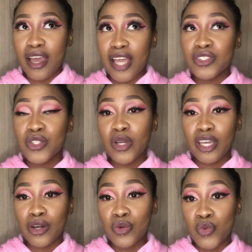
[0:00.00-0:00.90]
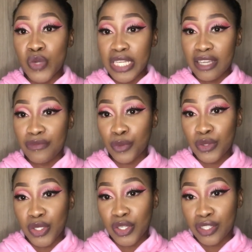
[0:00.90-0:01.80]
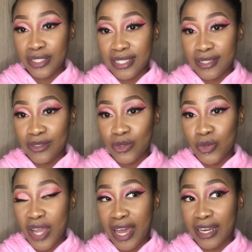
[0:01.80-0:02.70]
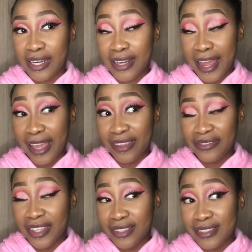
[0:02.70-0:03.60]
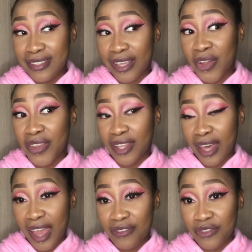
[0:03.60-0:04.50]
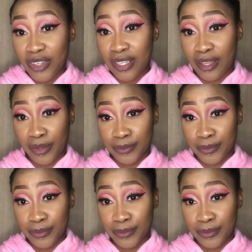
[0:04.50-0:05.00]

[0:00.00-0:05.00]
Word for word: It took a week for the goods to arrive in South Africa.